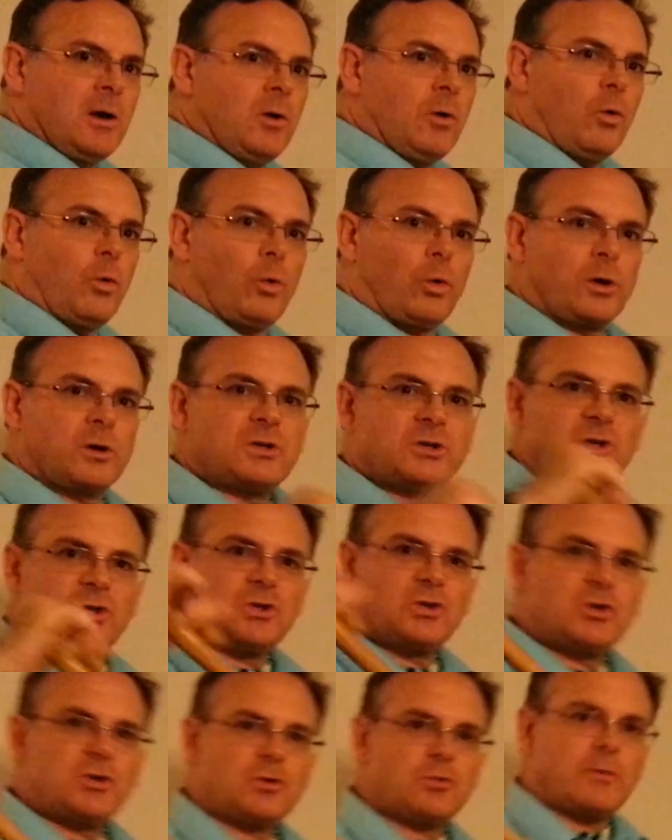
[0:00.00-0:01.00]
or to
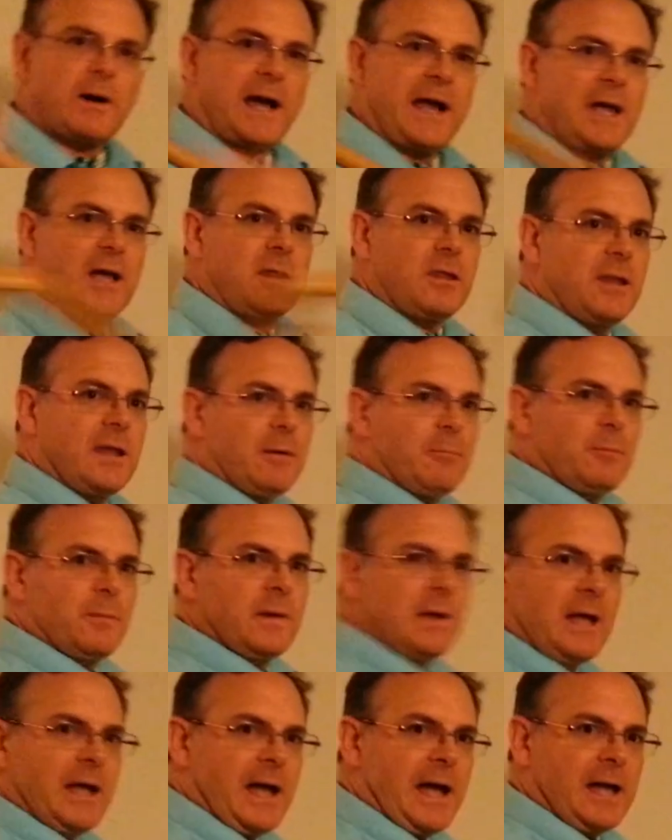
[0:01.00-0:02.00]
strike them
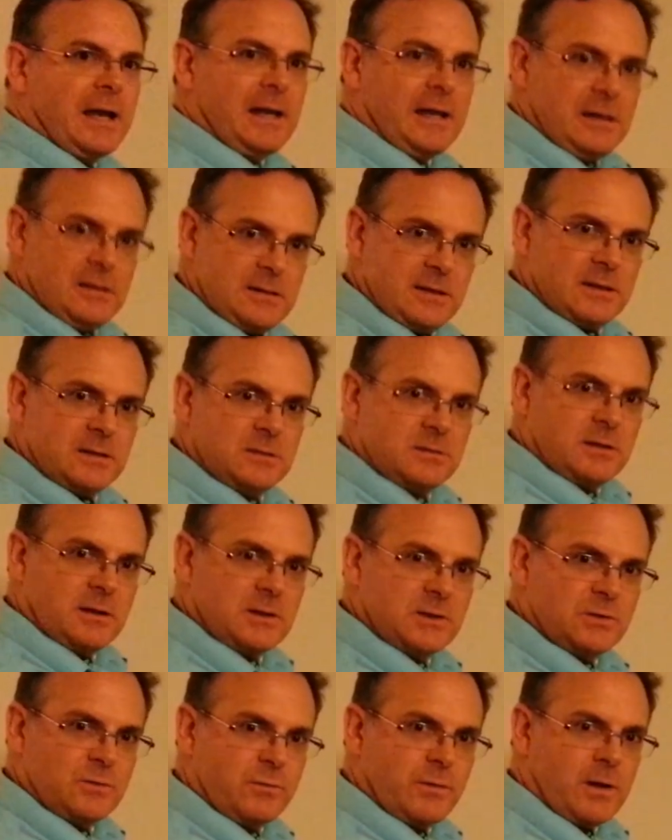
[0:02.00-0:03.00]
at a
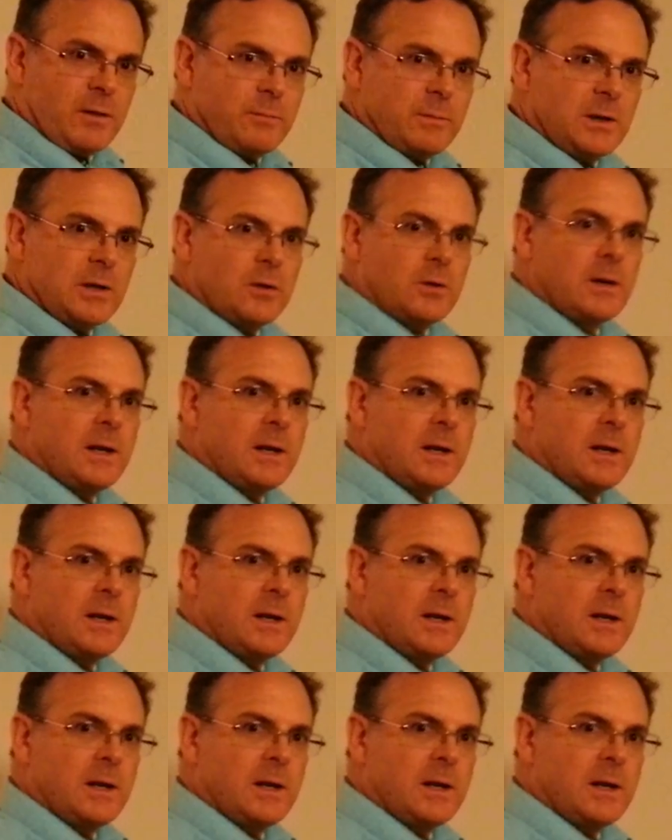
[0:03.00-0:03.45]
distance from you